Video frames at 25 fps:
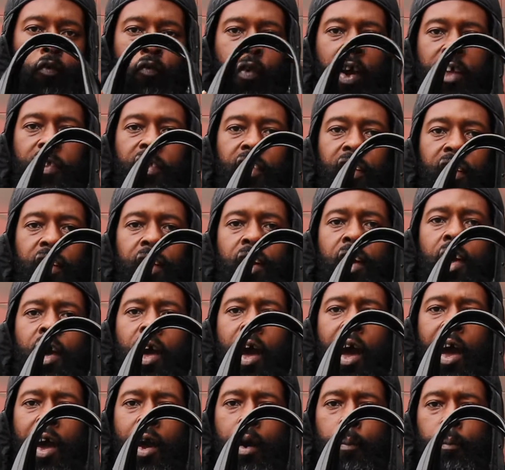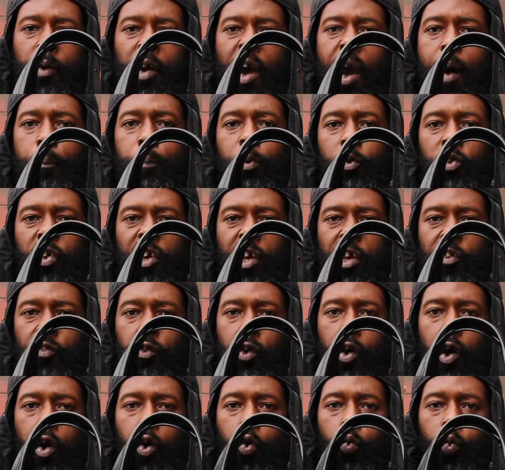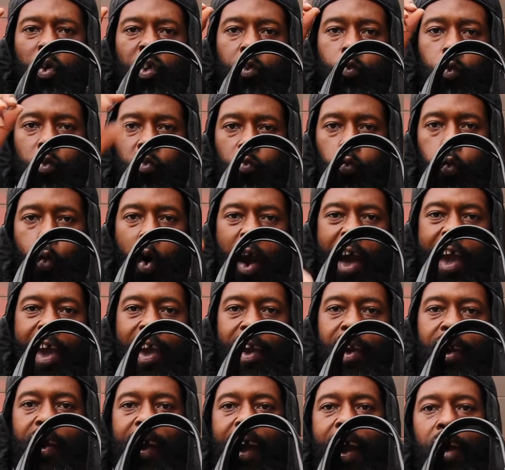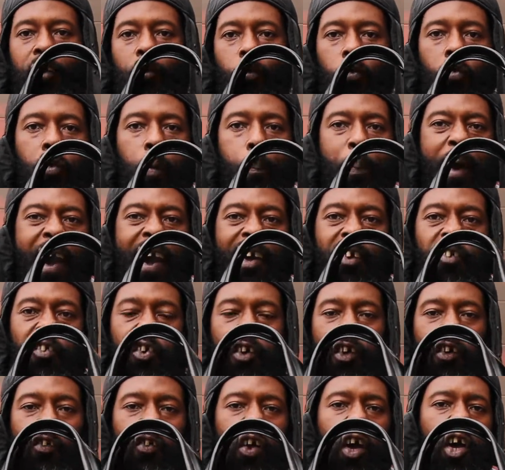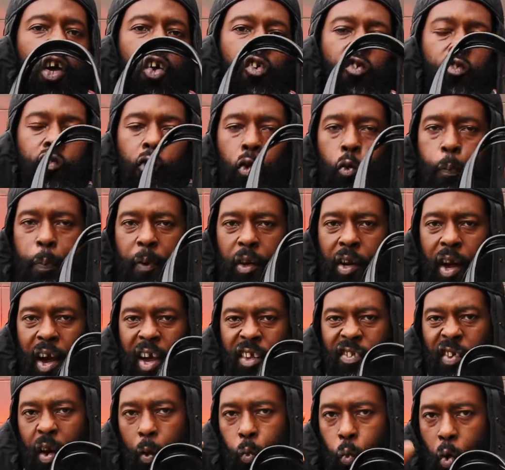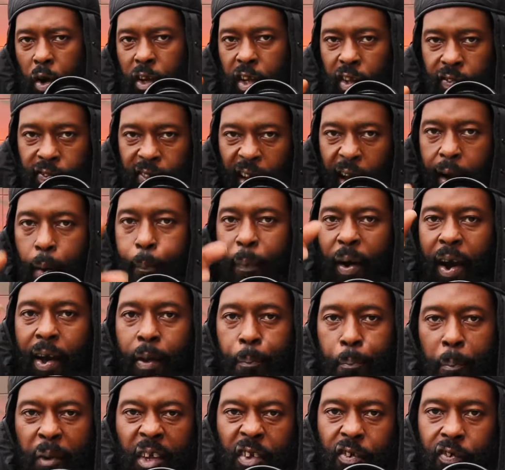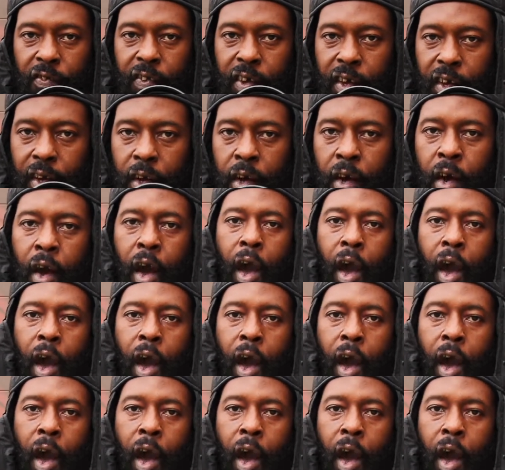already a couple years ago, which was white, had all the patches, super nice. I wanted that, but I missed it.